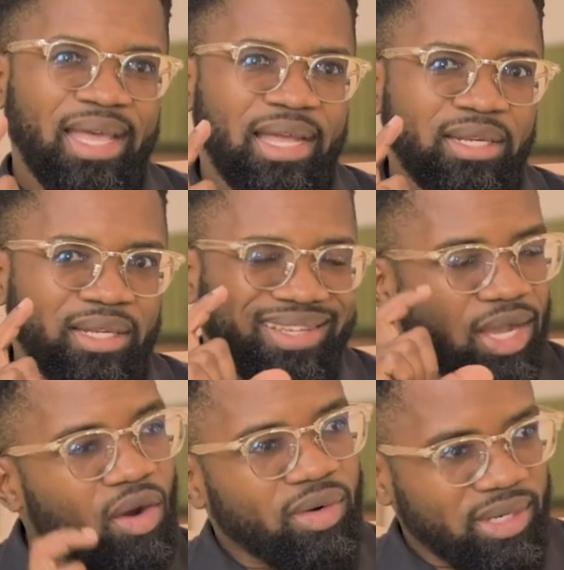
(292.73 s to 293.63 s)
And
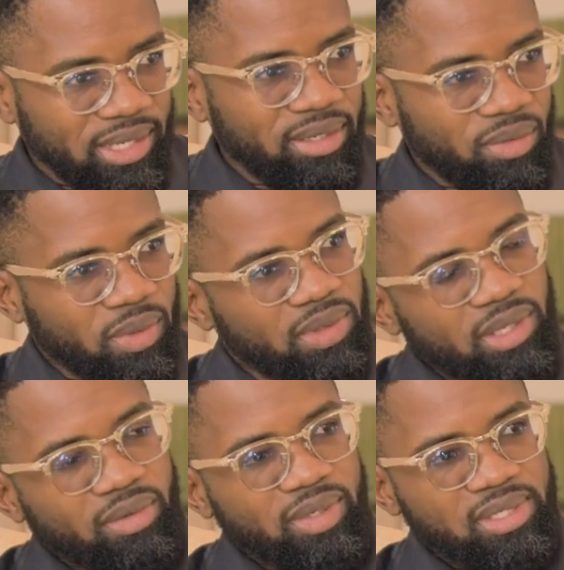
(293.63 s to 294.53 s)
currently,
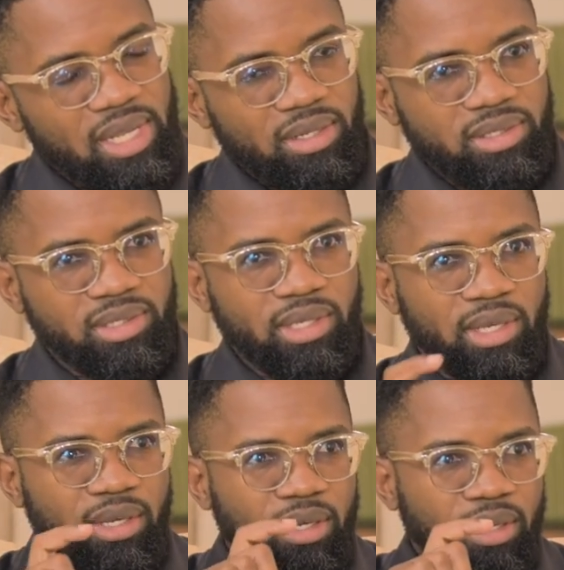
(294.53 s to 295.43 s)
within the results,
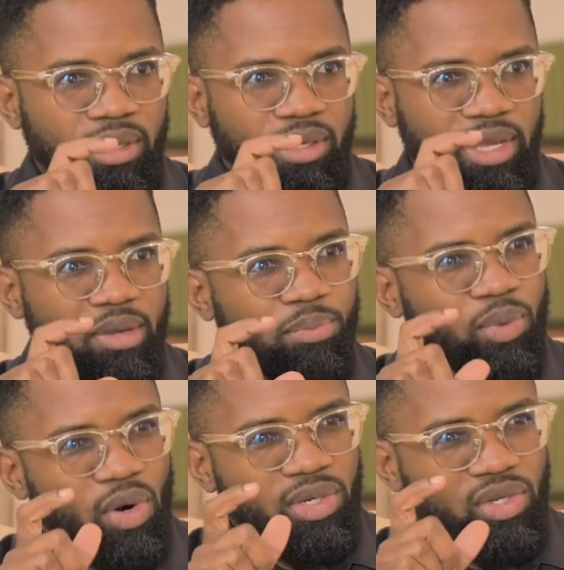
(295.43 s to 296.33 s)

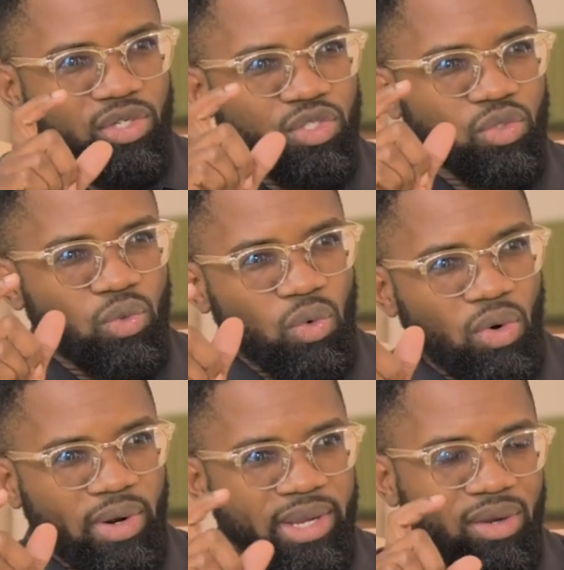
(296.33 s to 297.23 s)
employers are
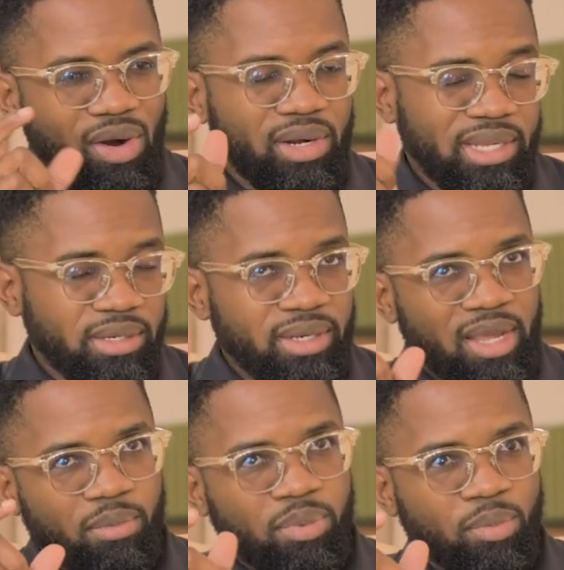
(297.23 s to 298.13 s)
scoring, or the
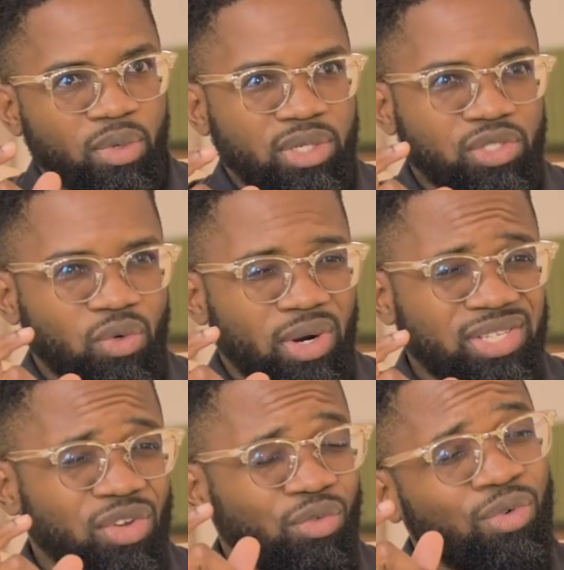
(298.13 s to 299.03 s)
Net Promoter Score
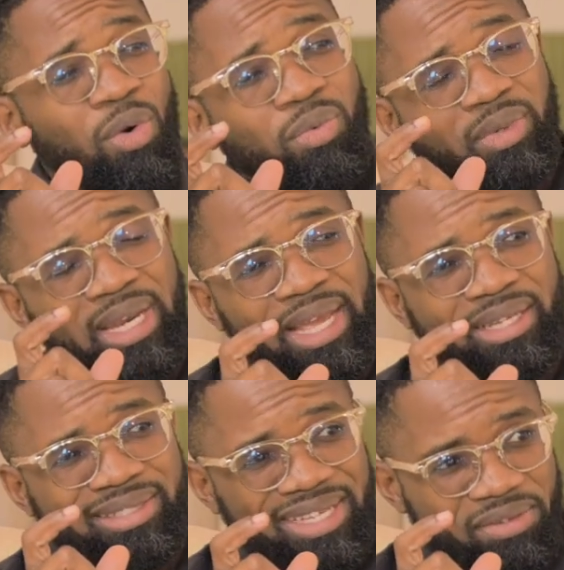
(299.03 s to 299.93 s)
is around
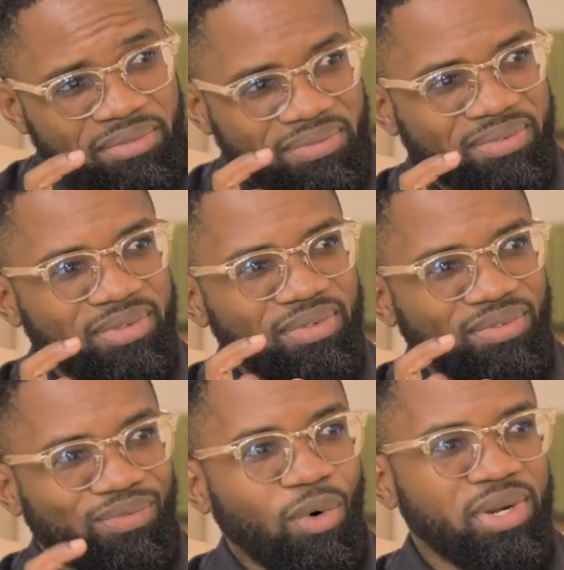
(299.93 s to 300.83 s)
negative
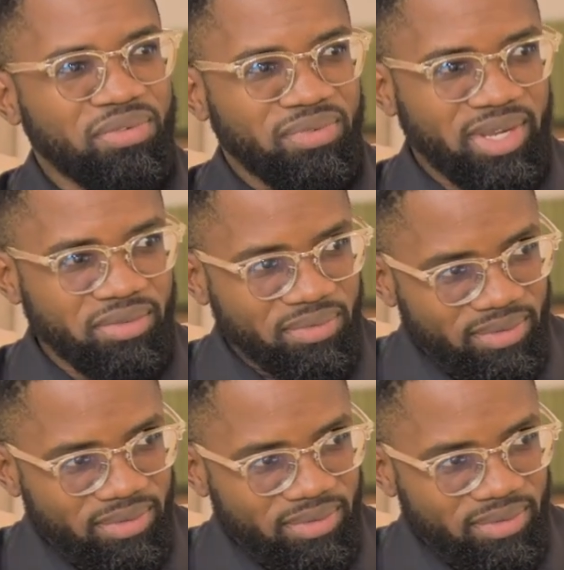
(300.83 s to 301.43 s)
45.